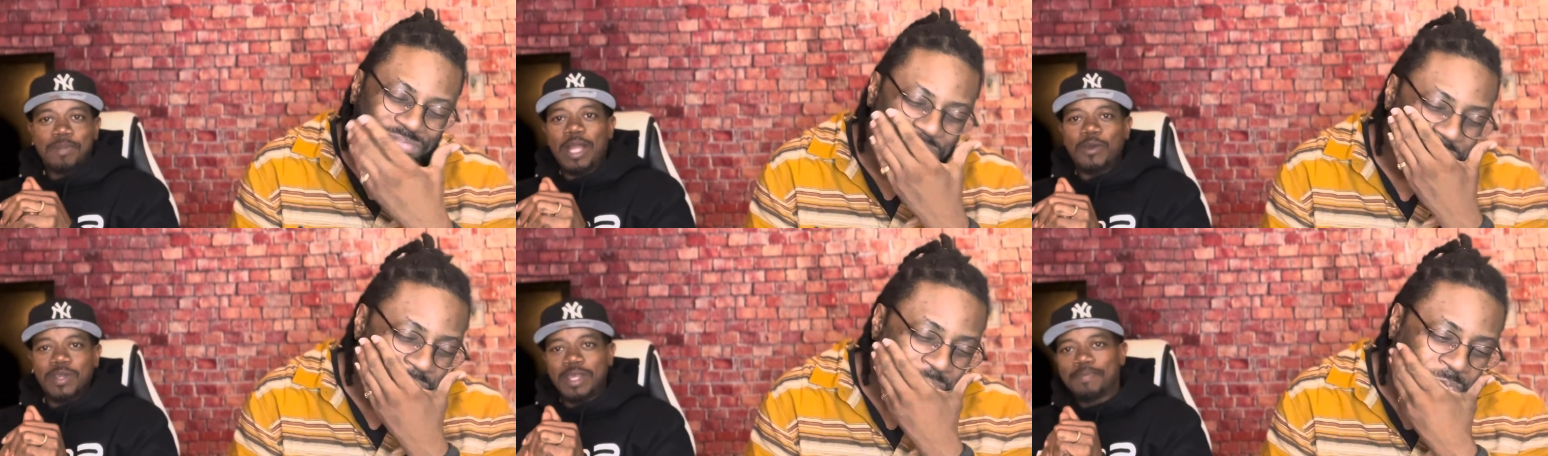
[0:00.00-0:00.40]

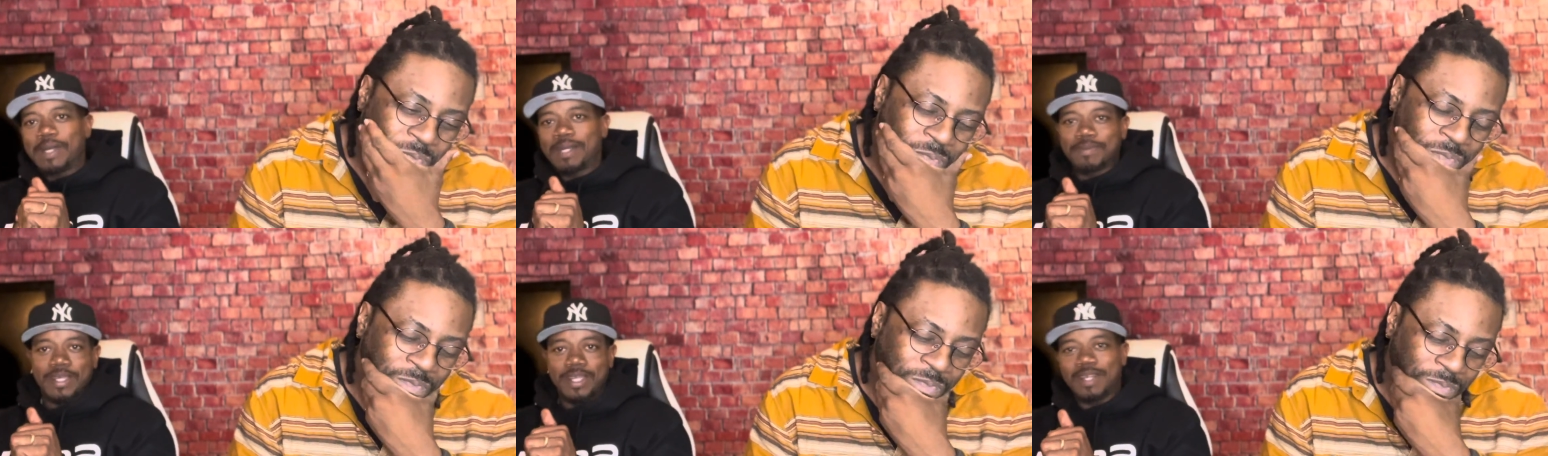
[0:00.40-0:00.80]
Speaker 1: Blow them
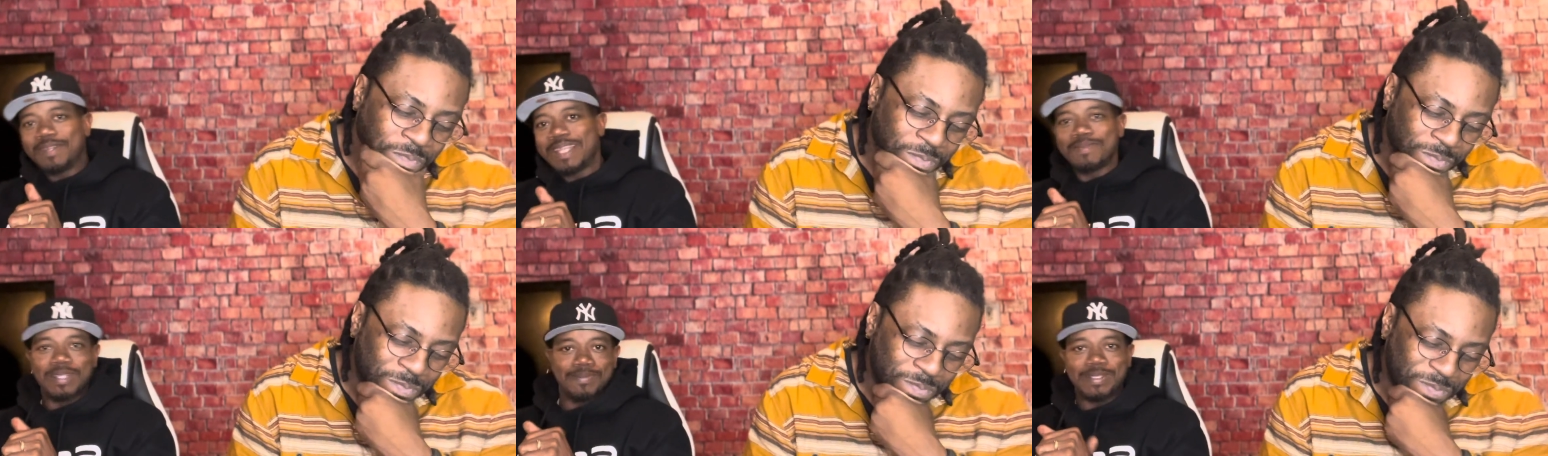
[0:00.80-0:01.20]
up, girl.
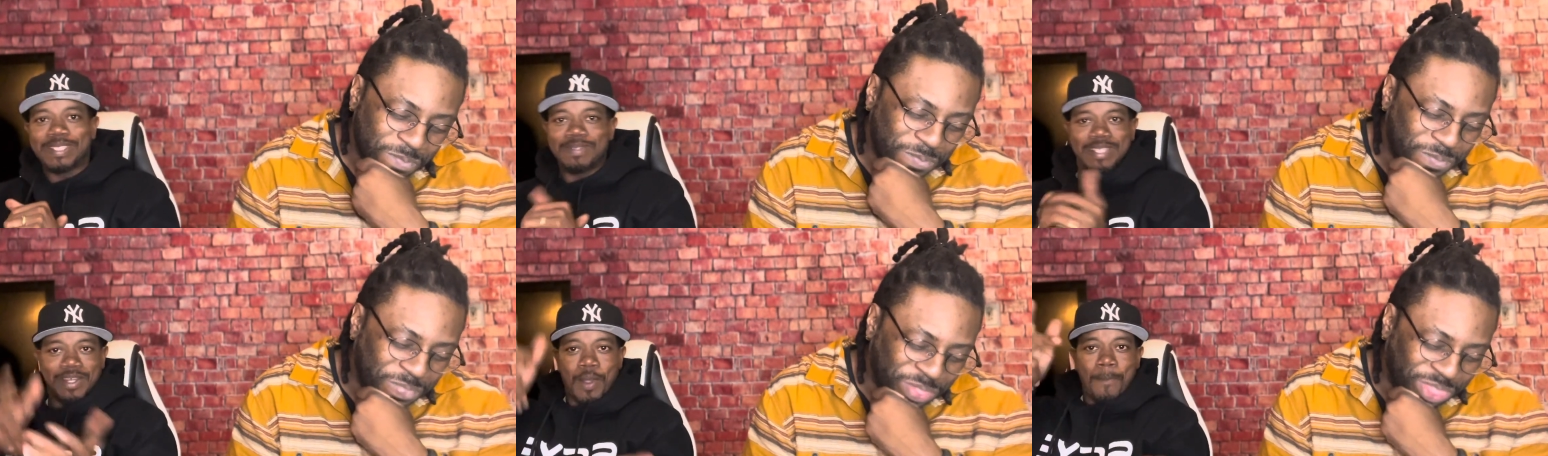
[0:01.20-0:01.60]

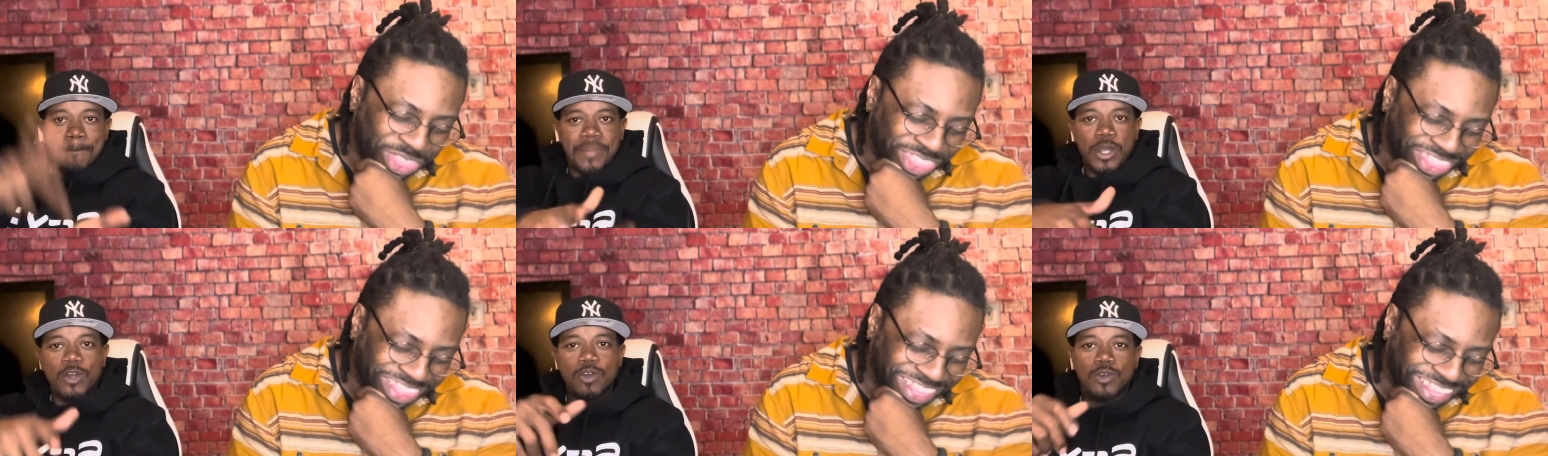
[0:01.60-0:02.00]

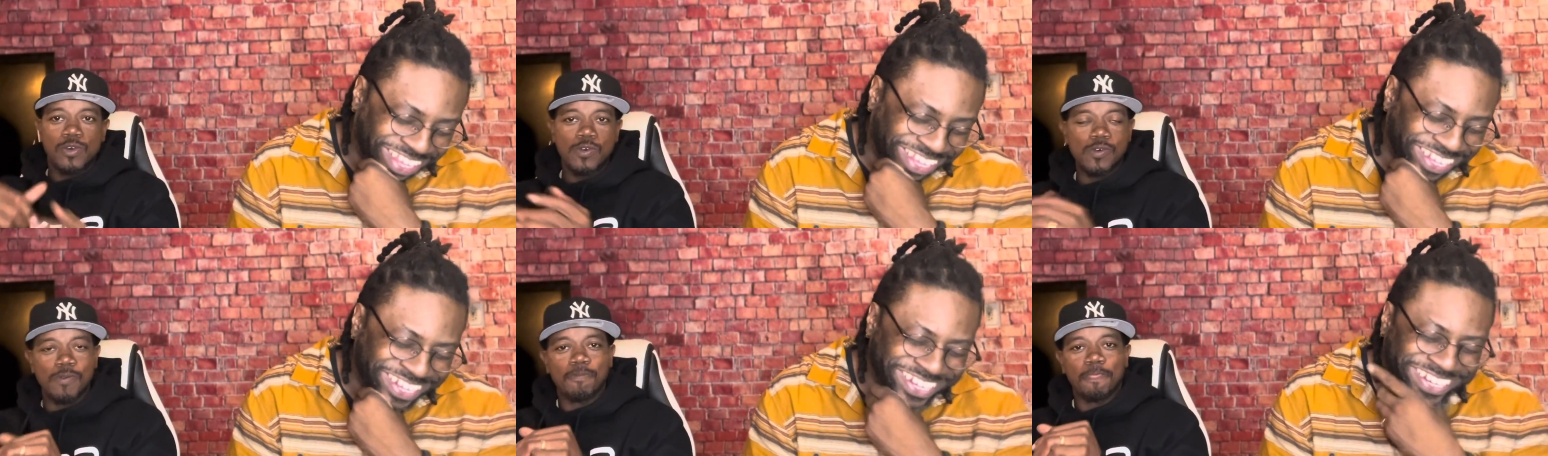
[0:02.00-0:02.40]

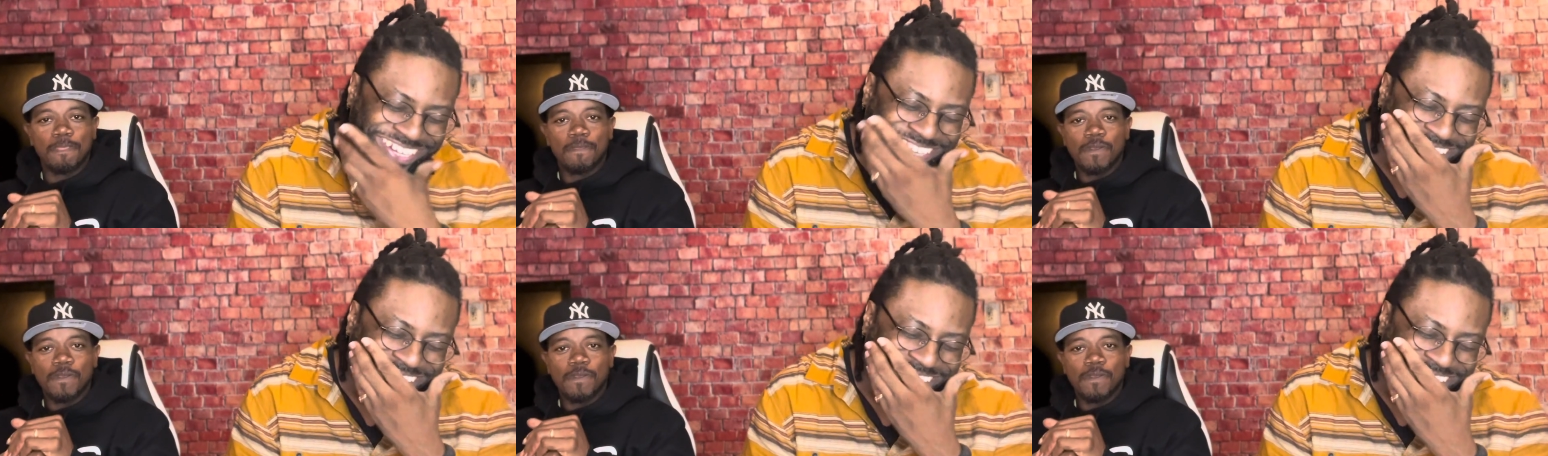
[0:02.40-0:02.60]
boom.